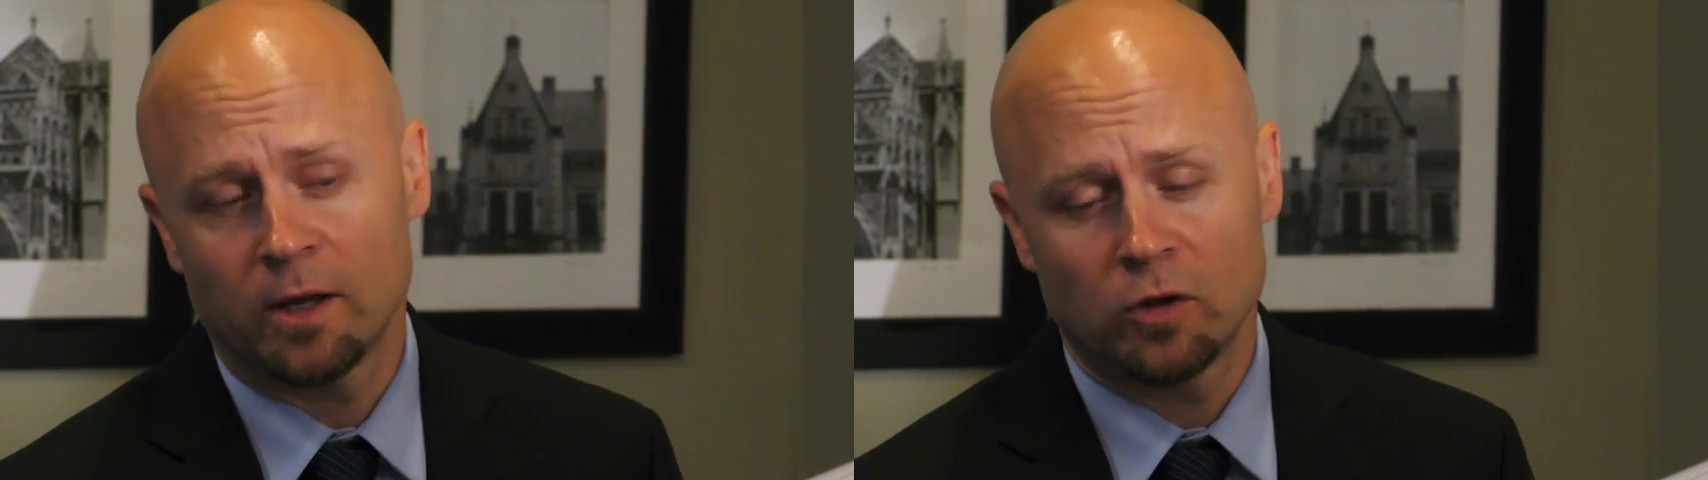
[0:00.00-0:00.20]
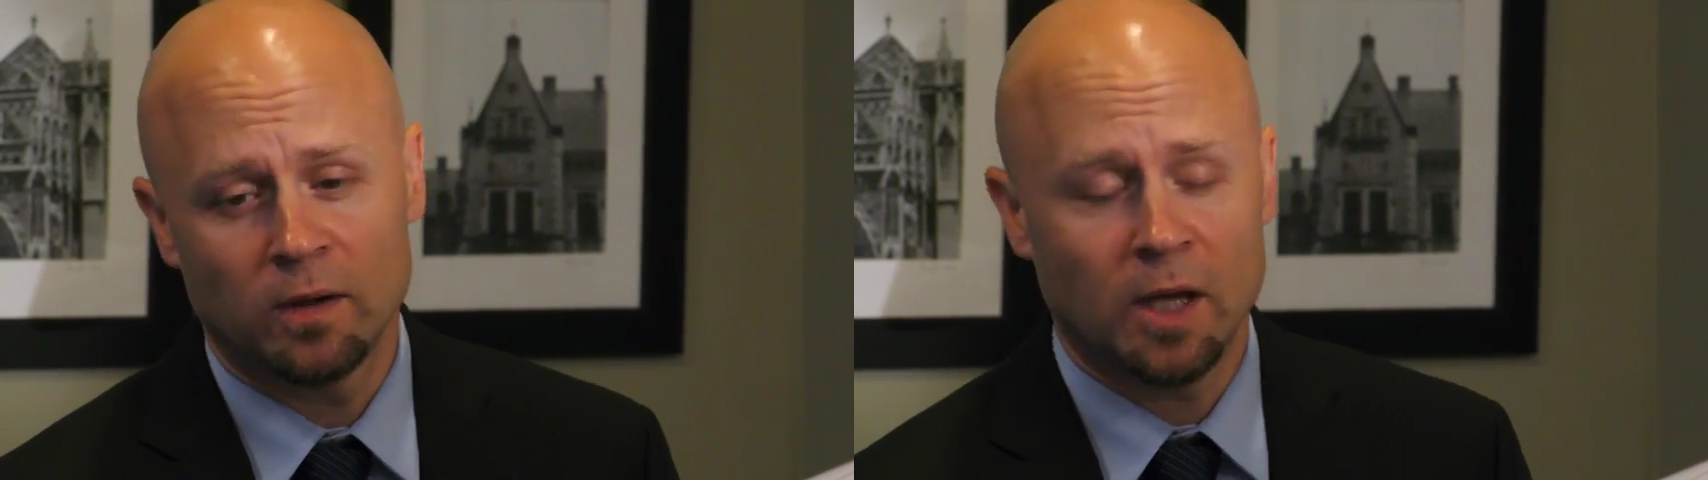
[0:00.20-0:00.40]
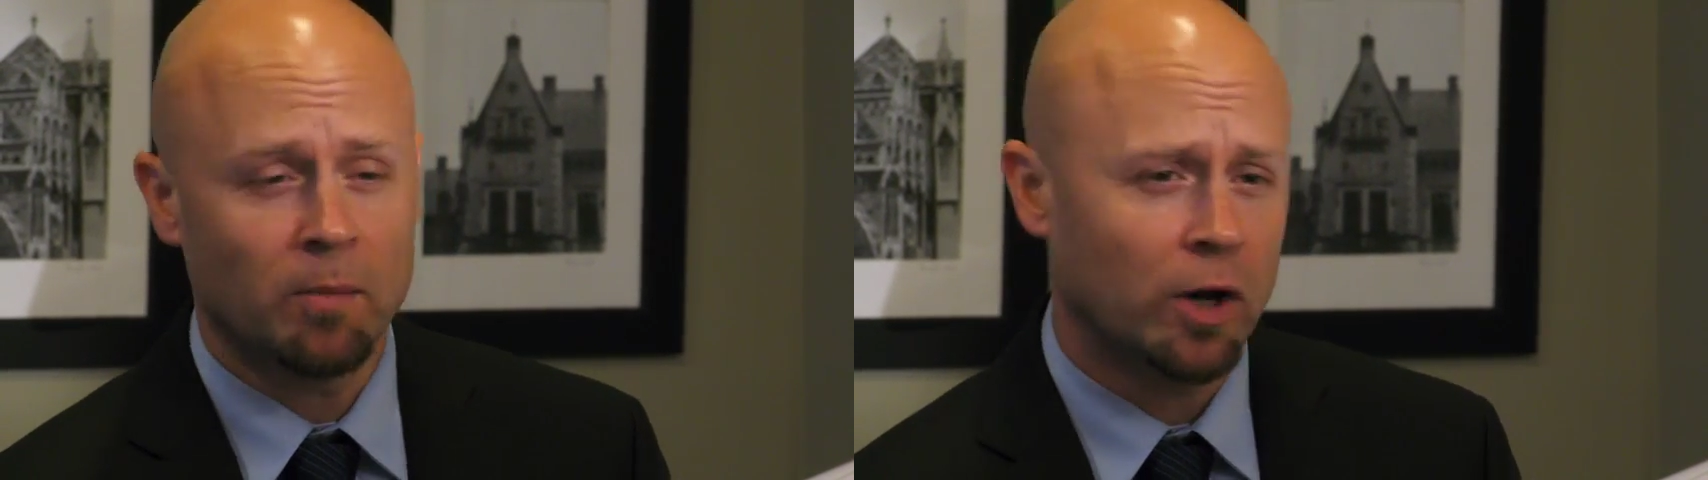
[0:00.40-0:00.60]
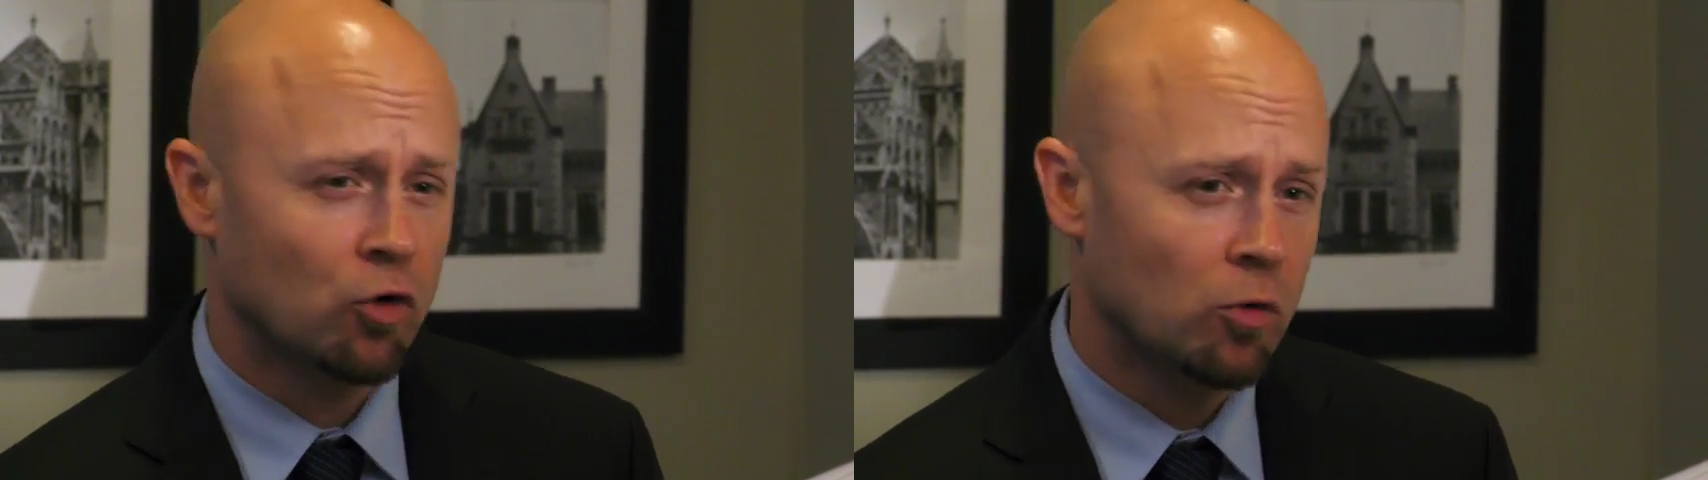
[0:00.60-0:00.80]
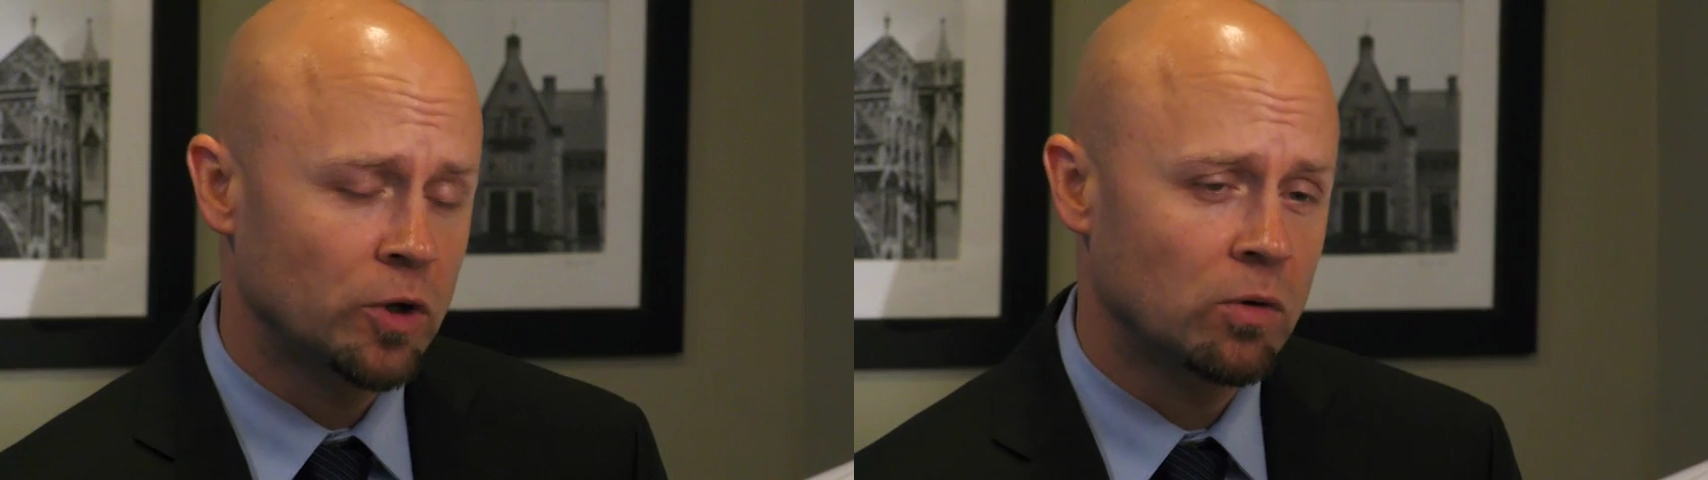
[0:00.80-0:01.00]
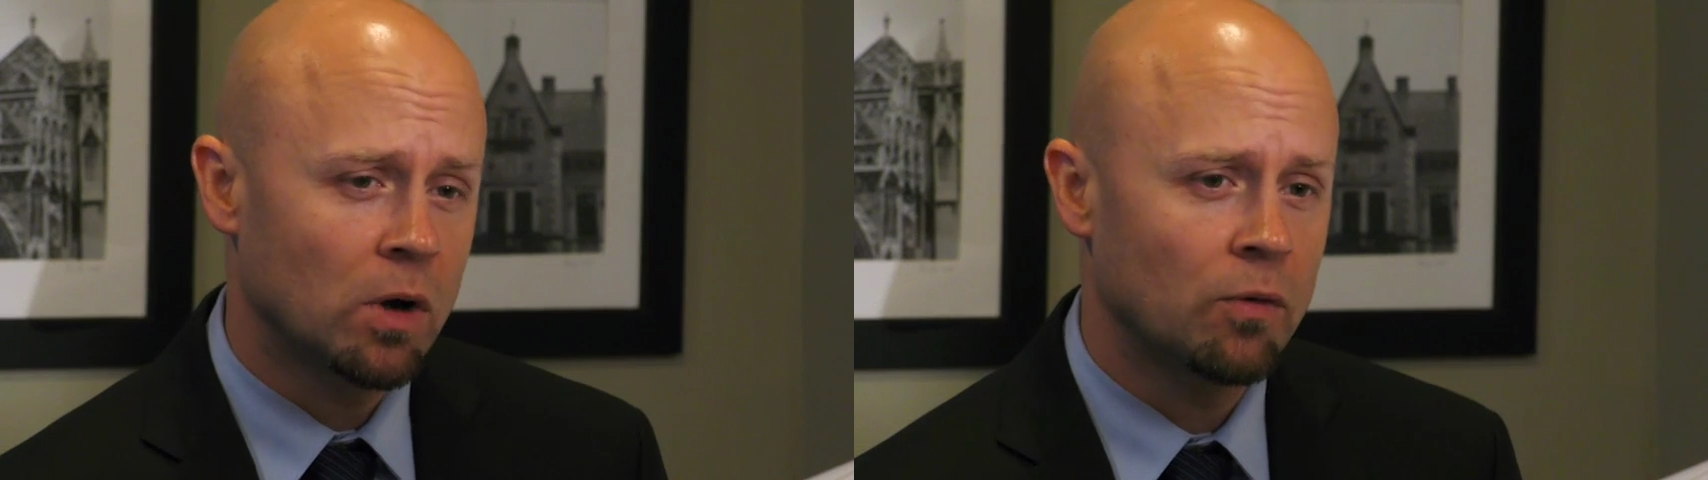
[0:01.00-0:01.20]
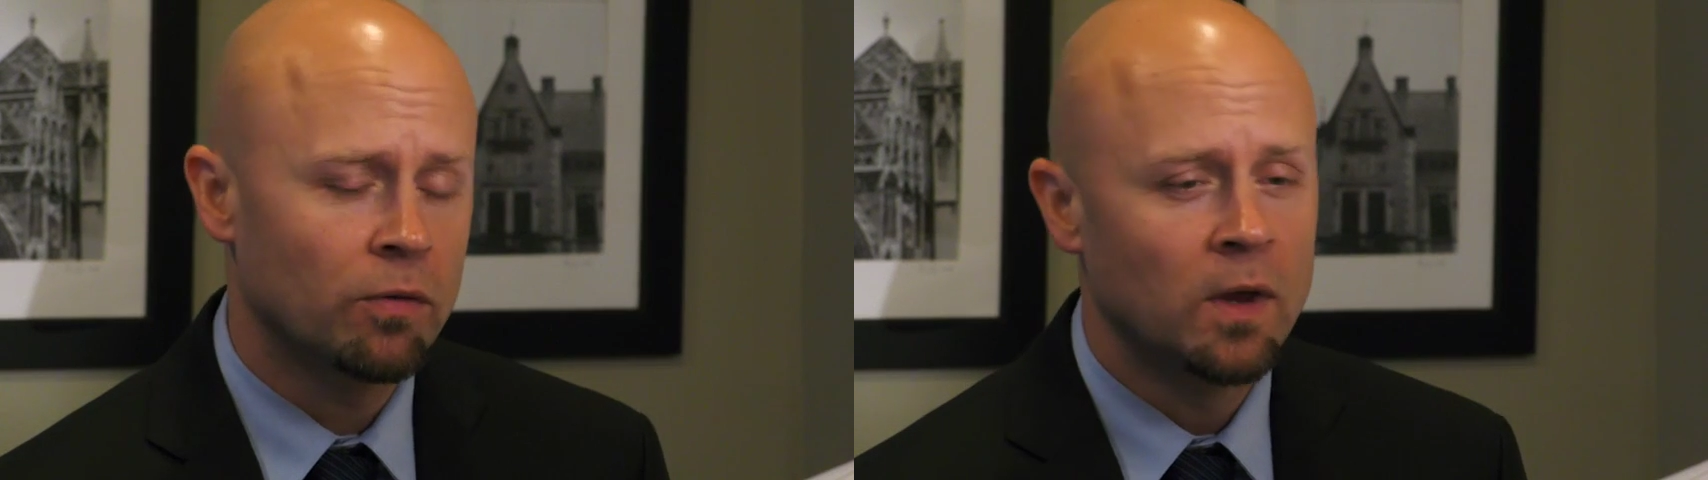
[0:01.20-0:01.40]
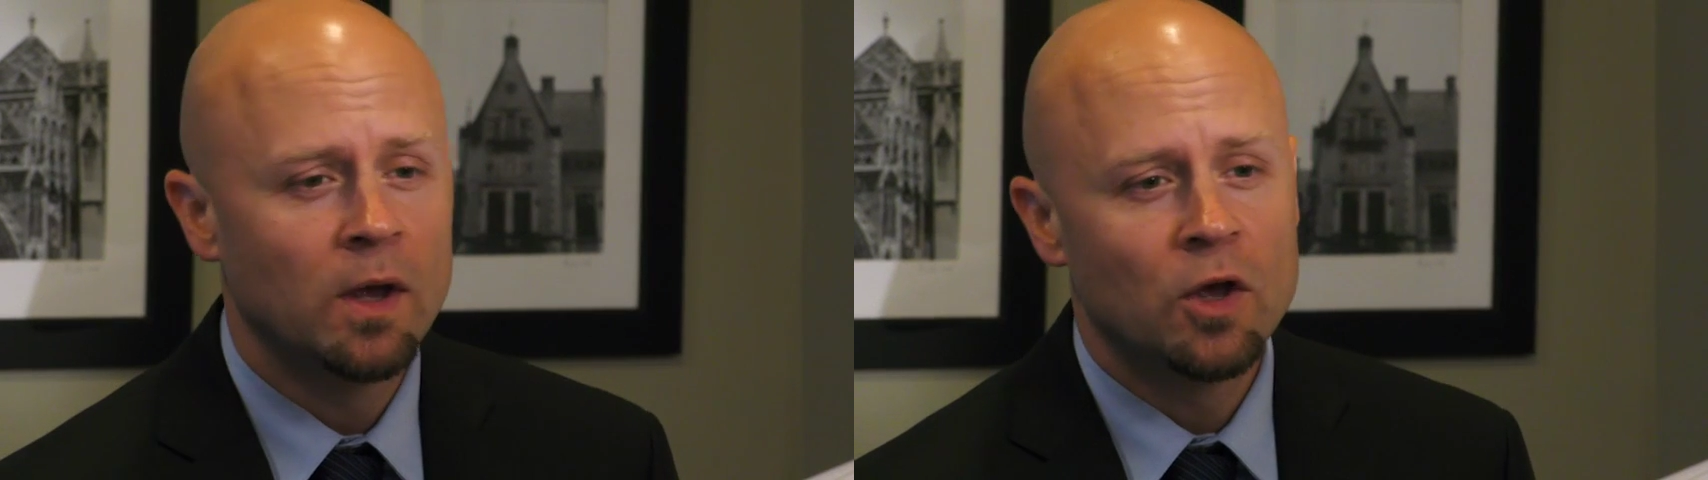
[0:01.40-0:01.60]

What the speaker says: and you can get microbial growth.